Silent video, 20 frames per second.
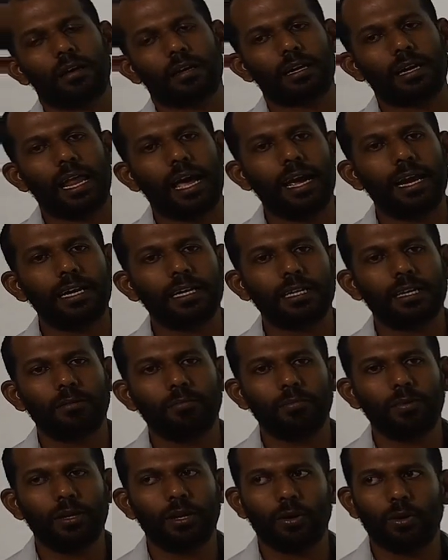client
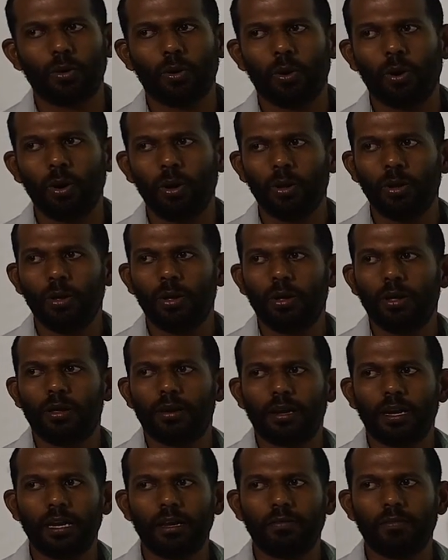computer or
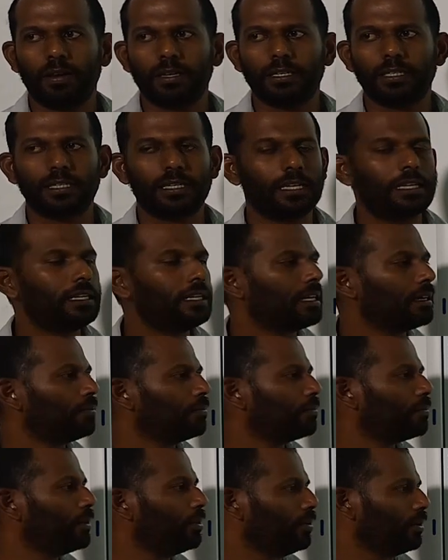requested
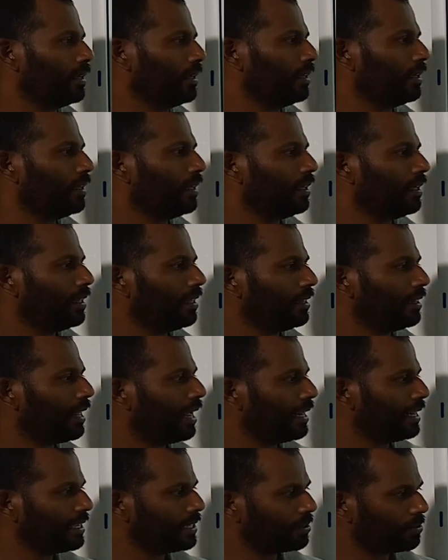computer.
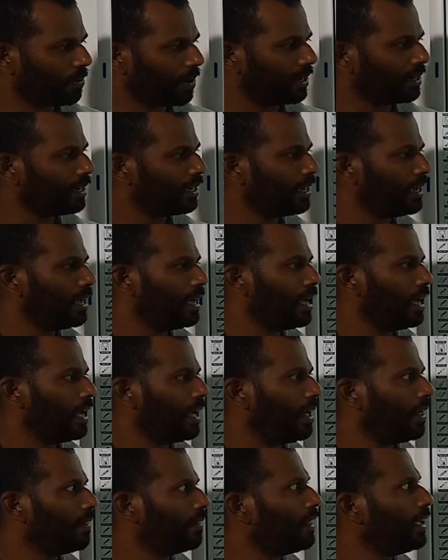That is what
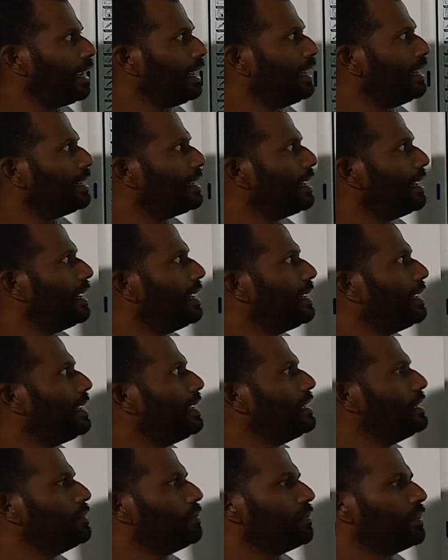the internet
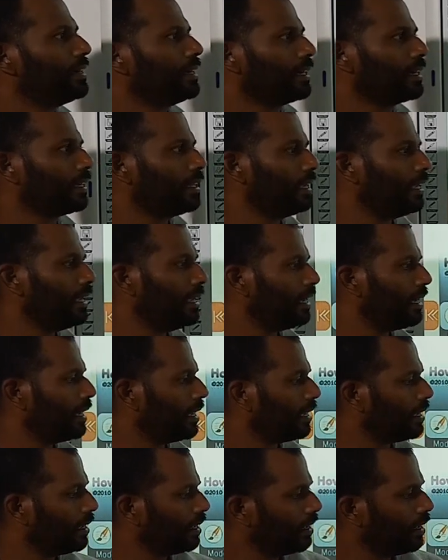is there. Here
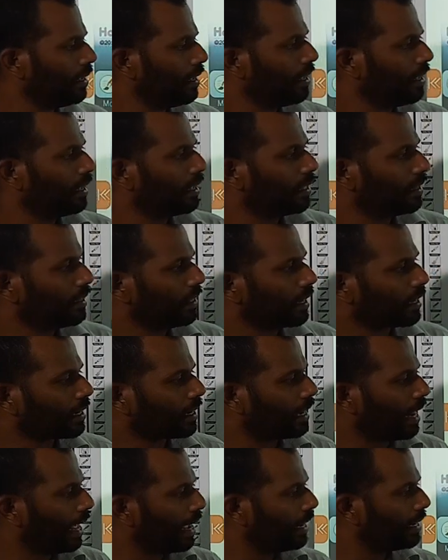the
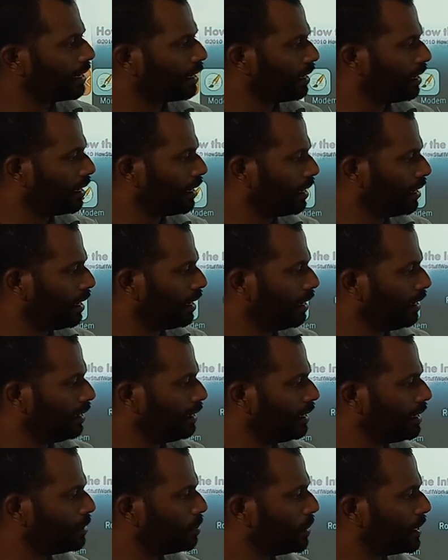client, in
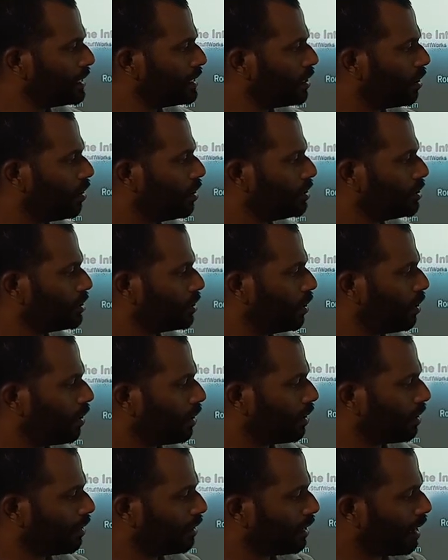this picture
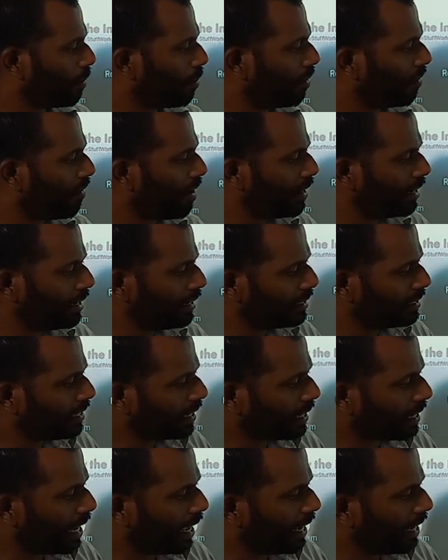also, number one is
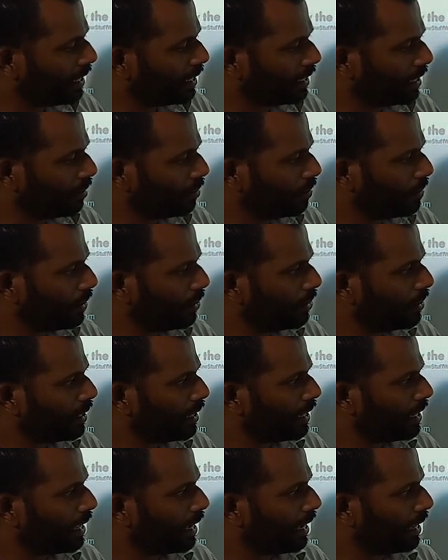the client
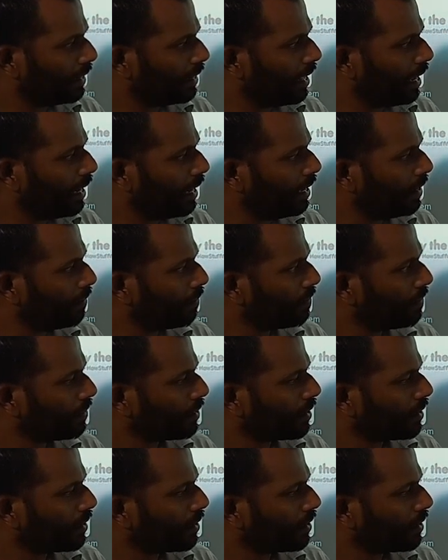computer, then